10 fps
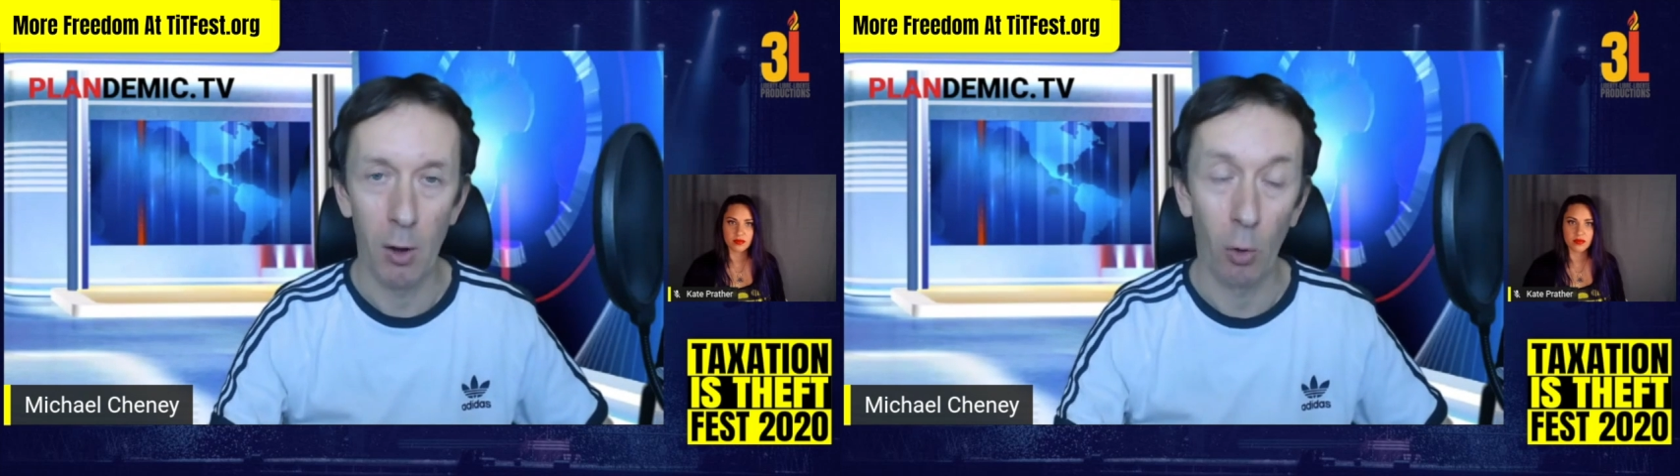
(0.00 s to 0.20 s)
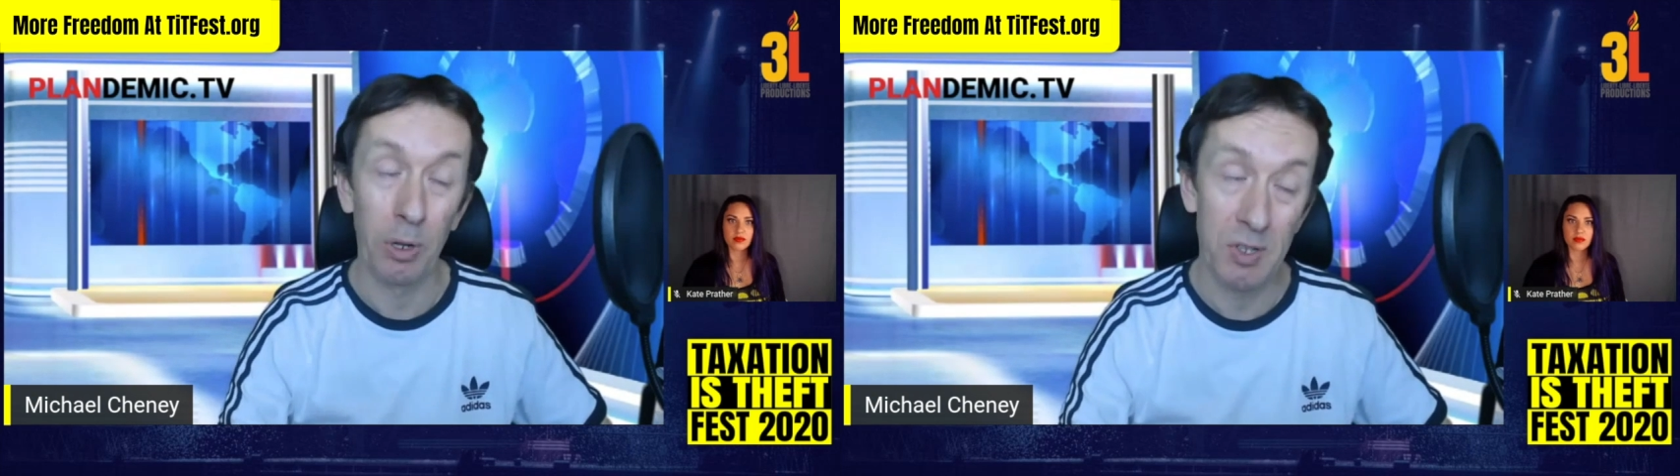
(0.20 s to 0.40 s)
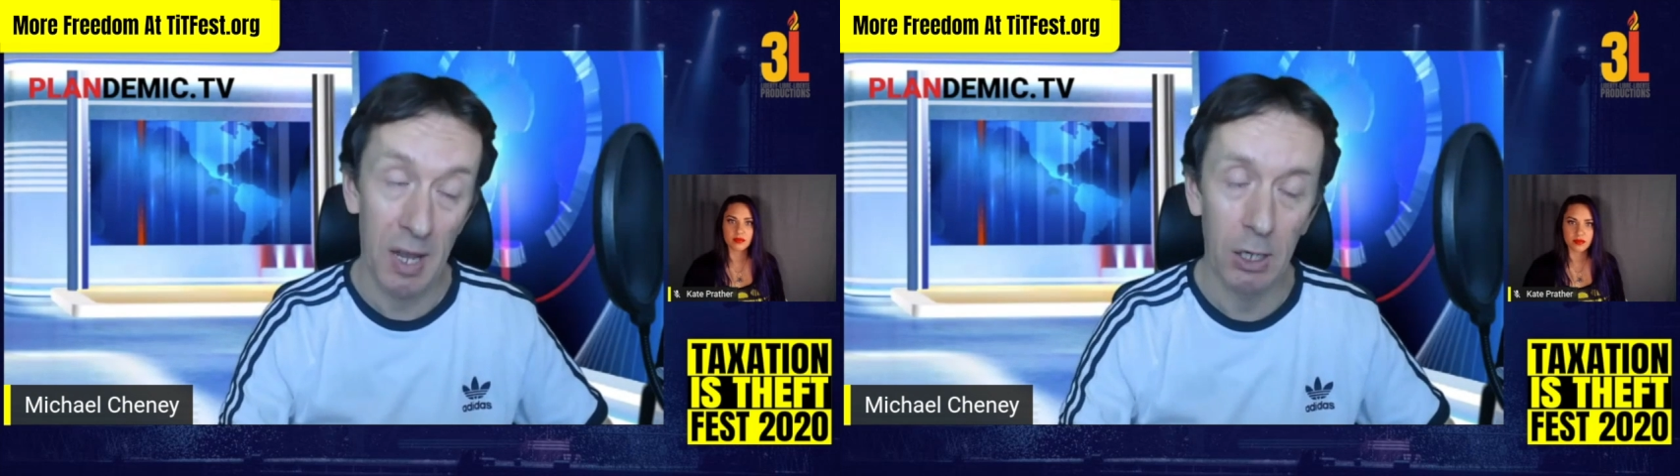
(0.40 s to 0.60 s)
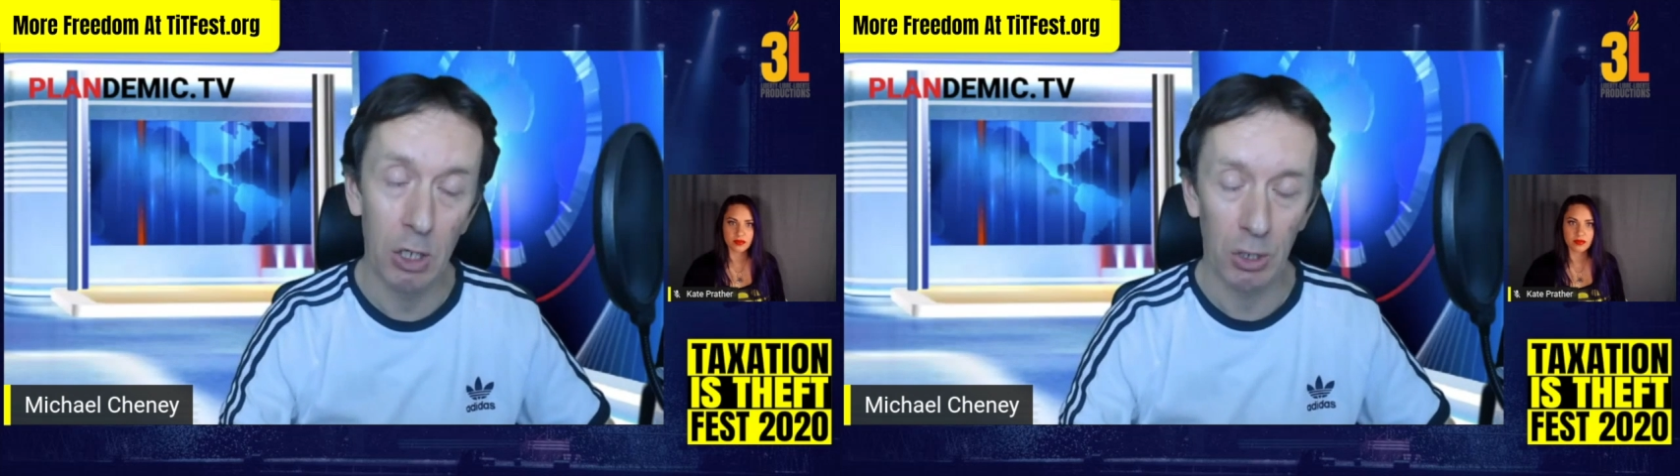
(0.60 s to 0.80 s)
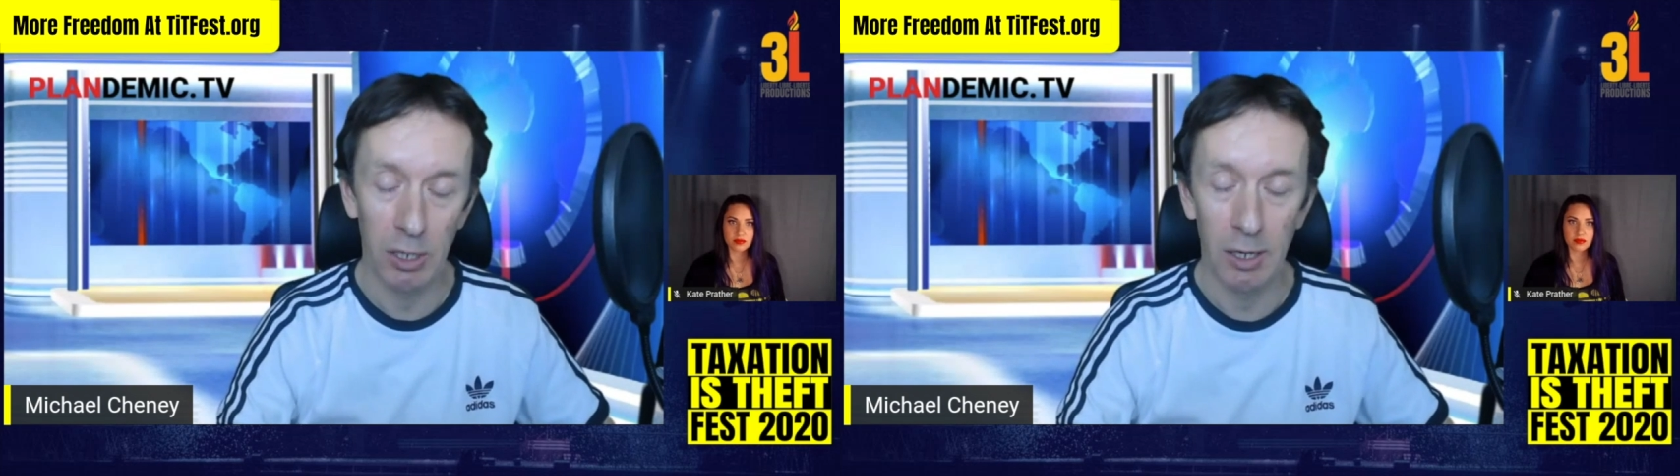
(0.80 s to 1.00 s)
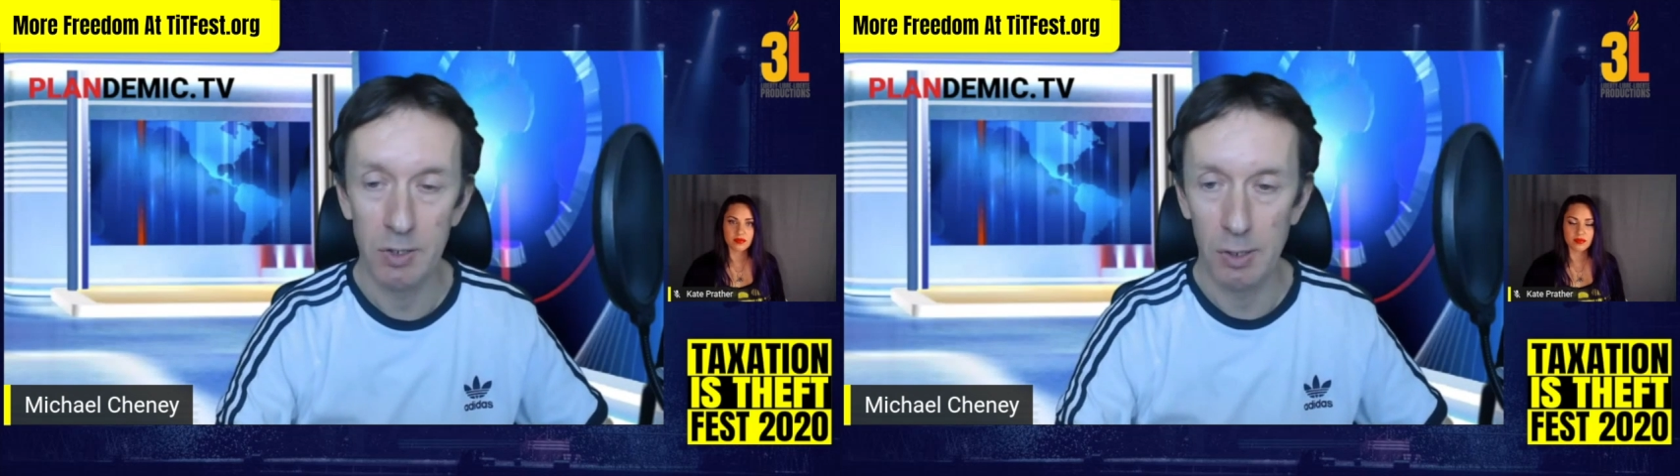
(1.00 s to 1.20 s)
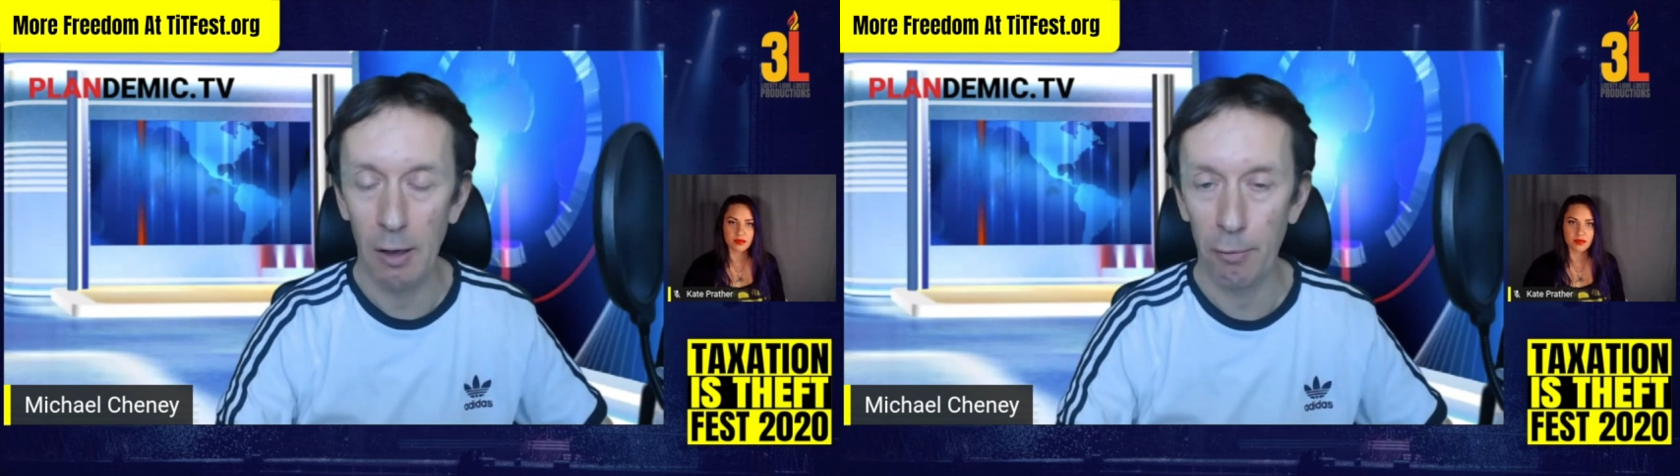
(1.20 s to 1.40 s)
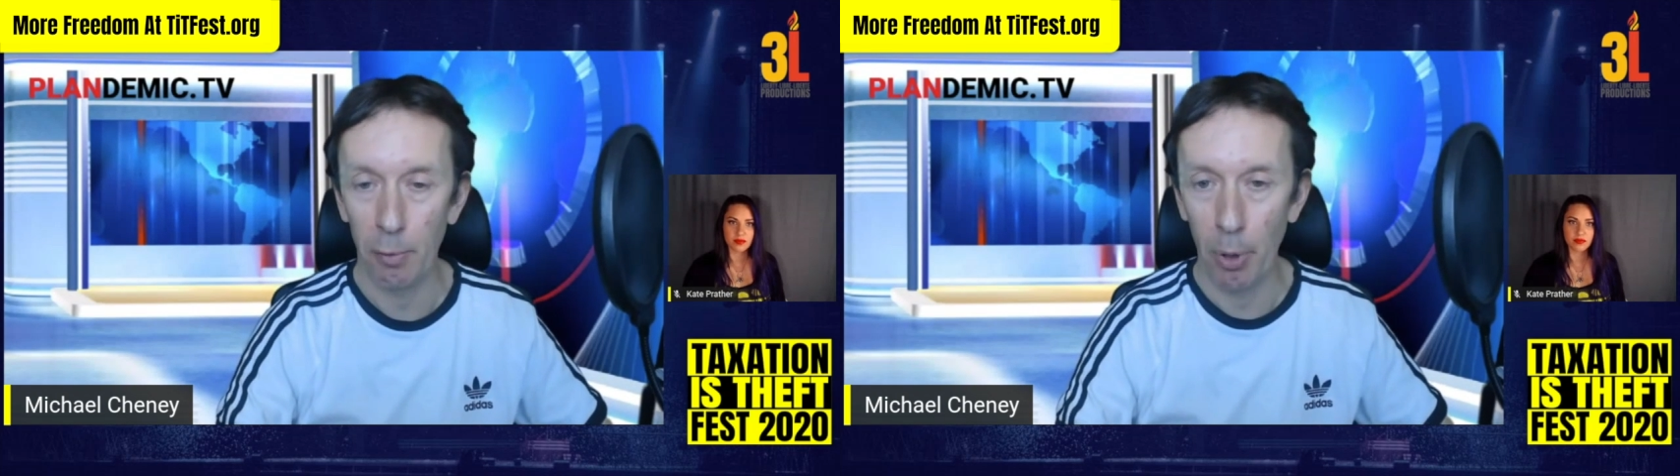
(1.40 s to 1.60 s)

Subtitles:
or potentially to have a